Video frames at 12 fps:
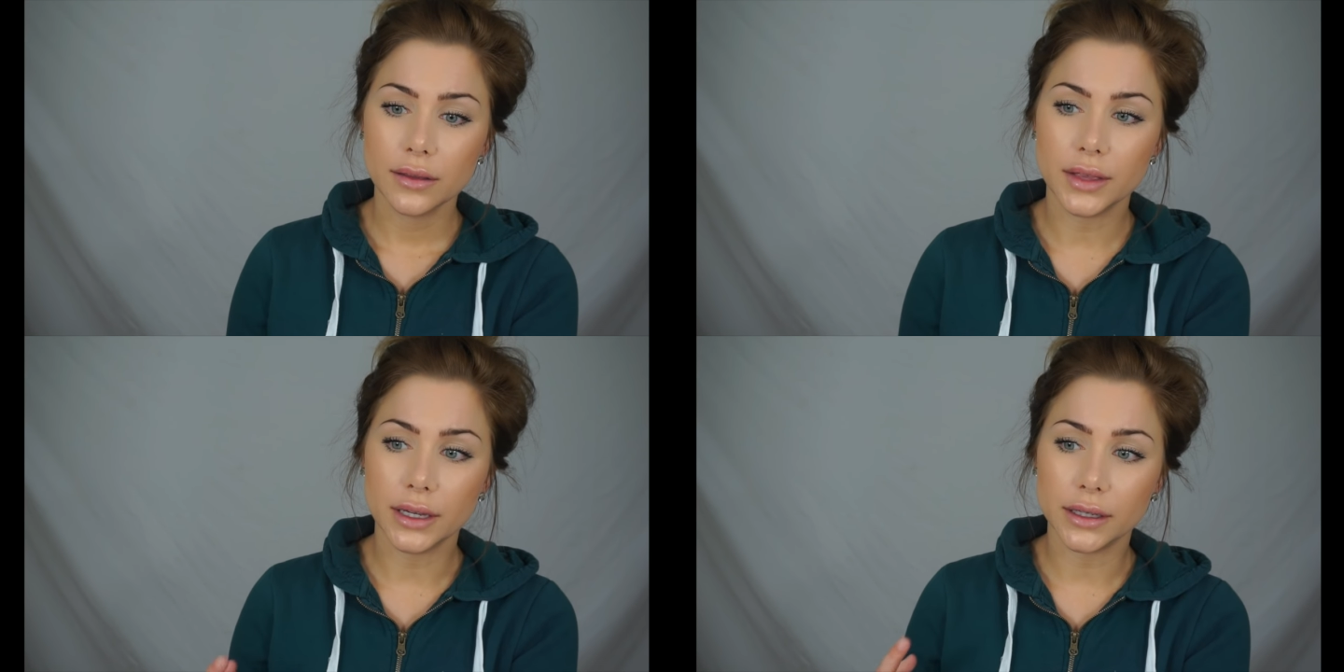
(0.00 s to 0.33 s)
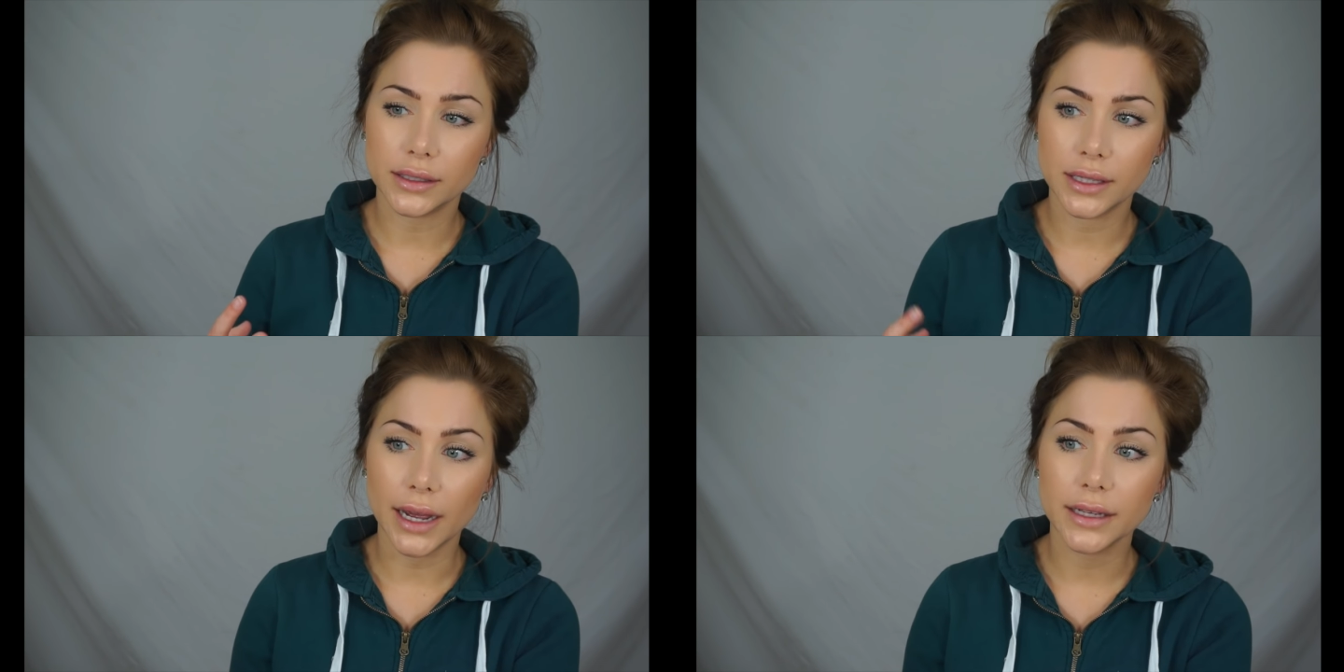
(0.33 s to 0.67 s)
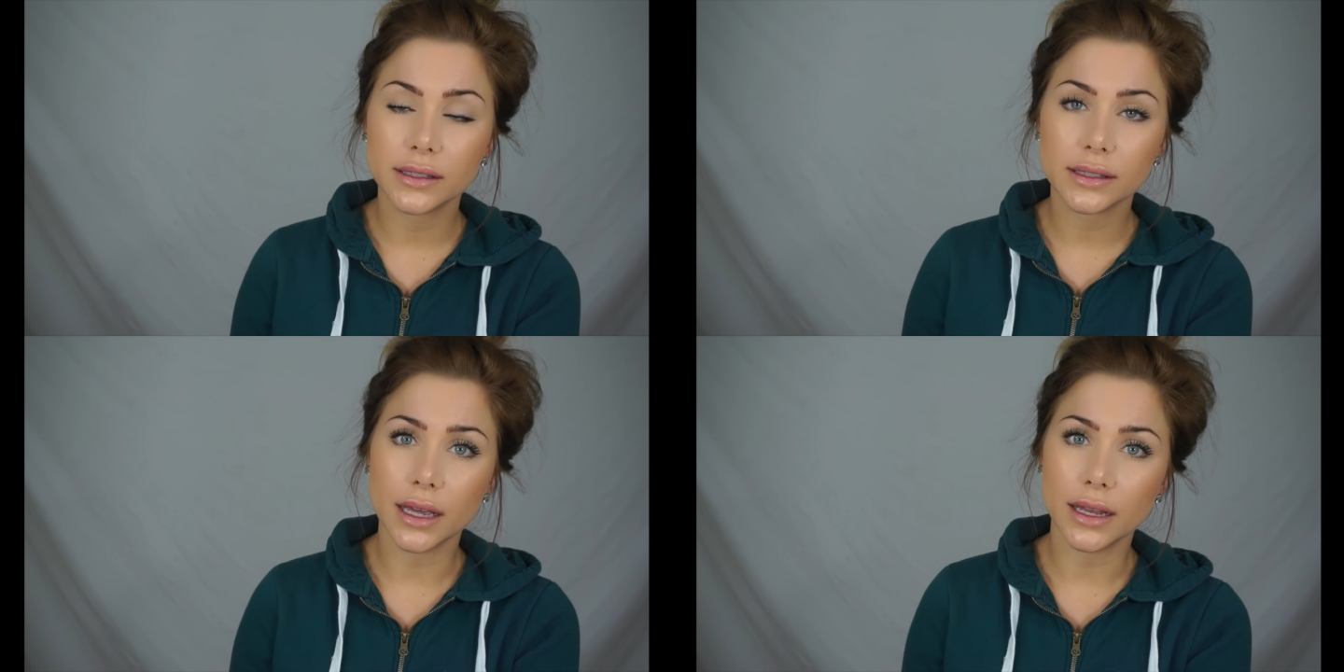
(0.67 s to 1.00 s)
the
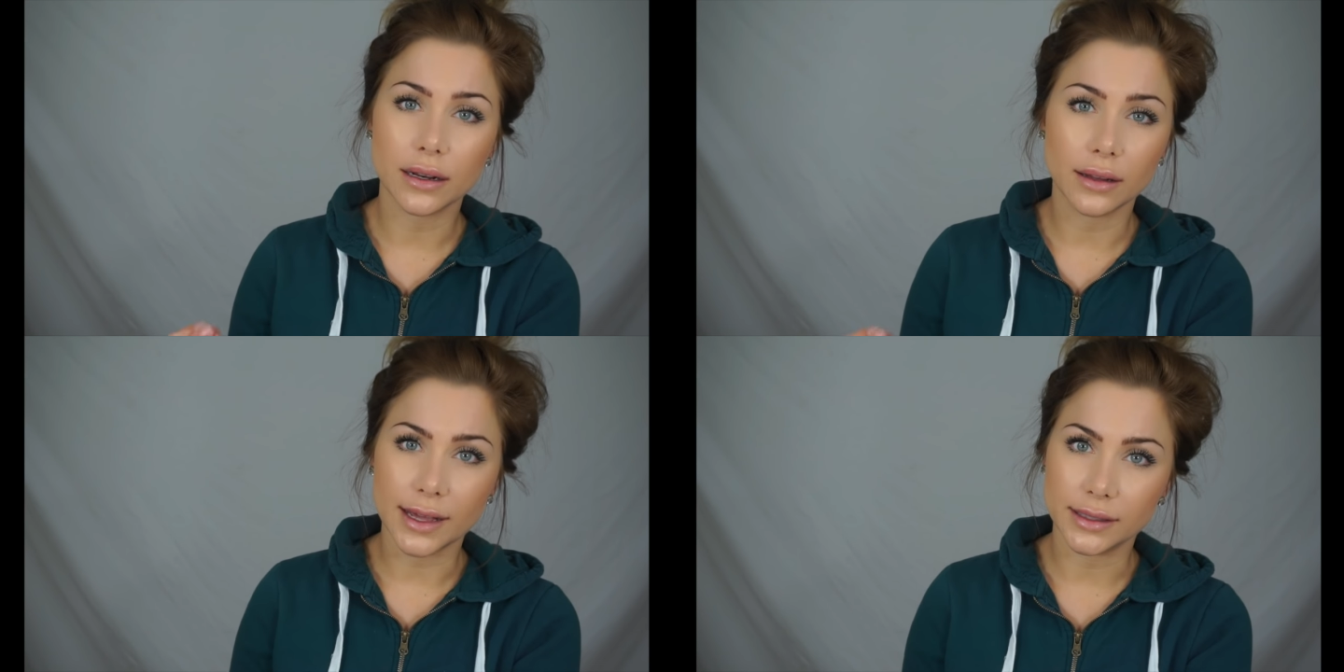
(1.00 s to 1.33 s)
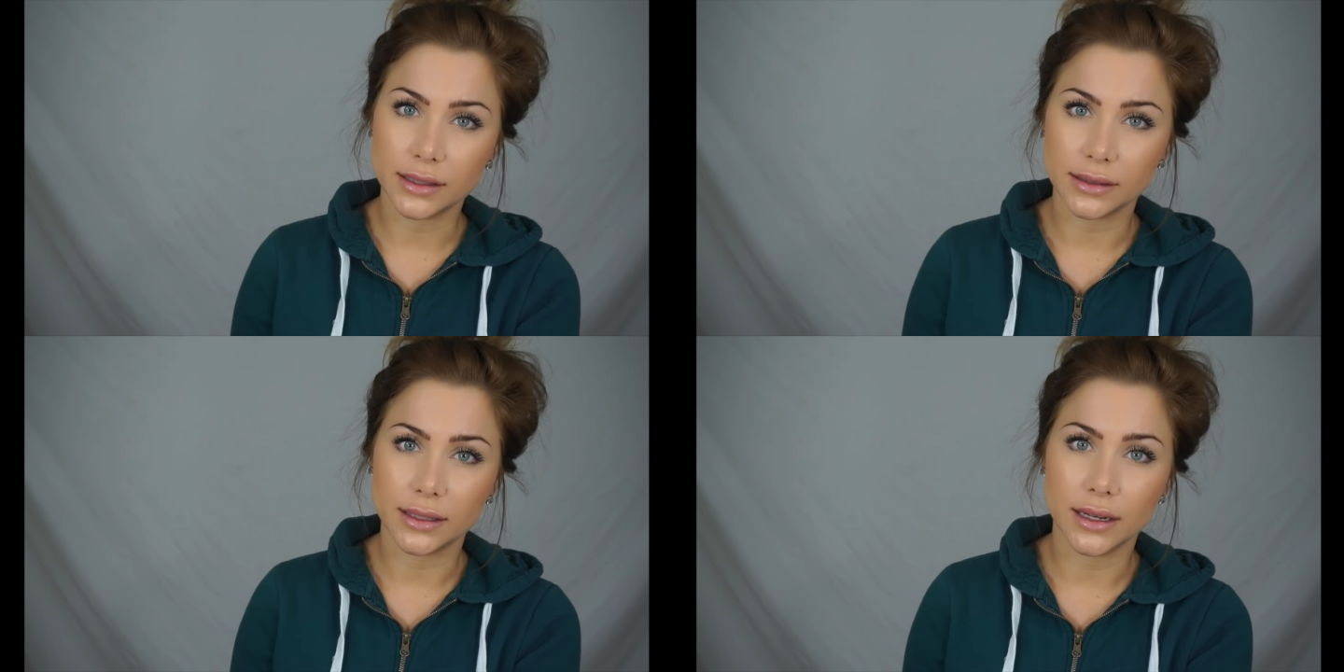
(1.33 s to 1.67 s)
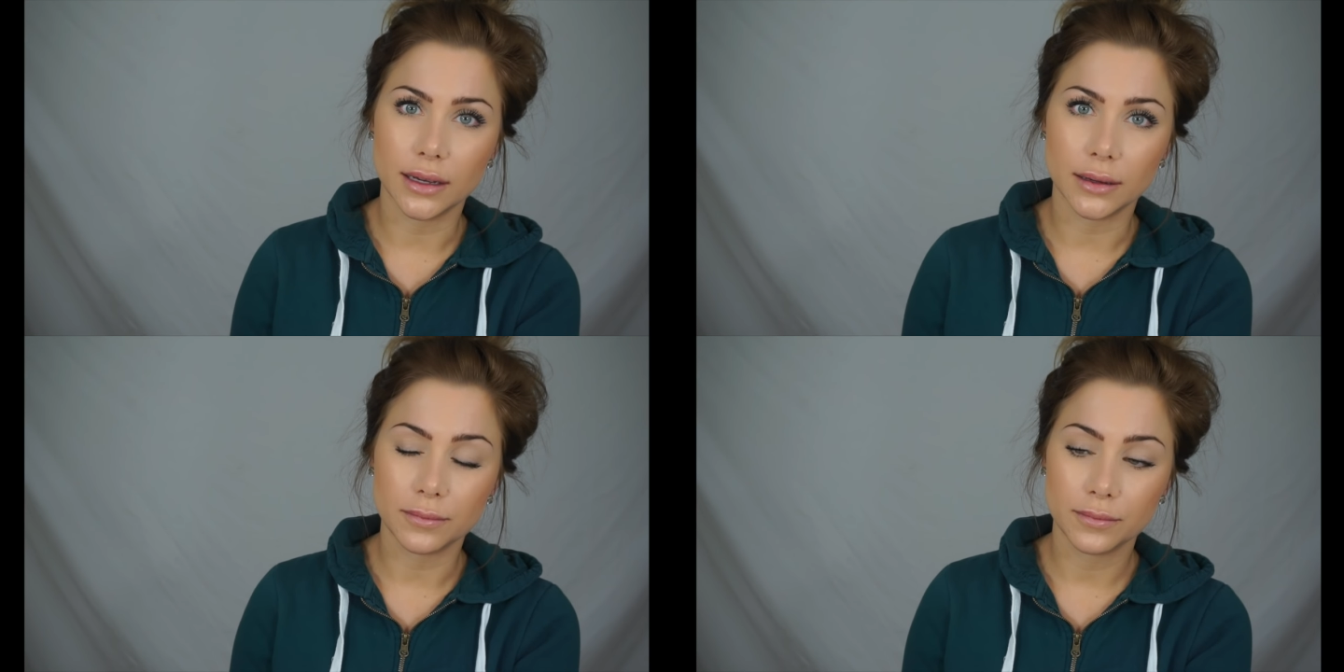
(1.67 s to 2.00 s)
tight skin and
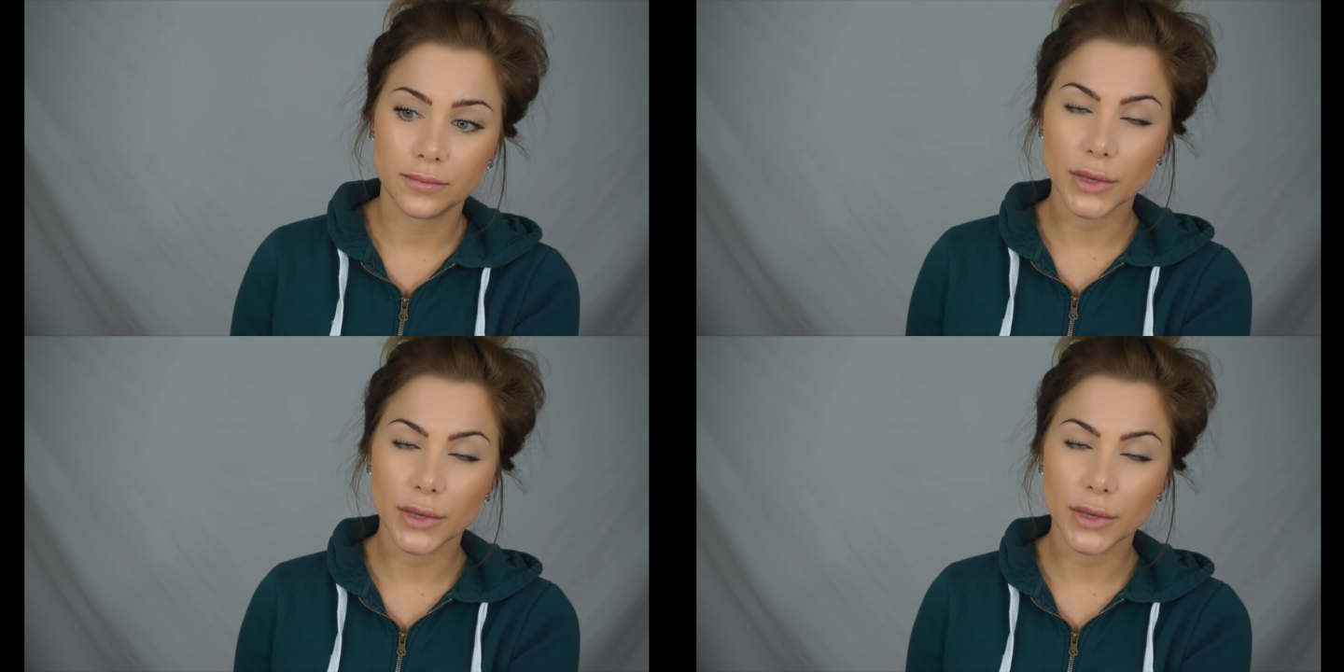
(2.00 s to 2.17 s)
elasticity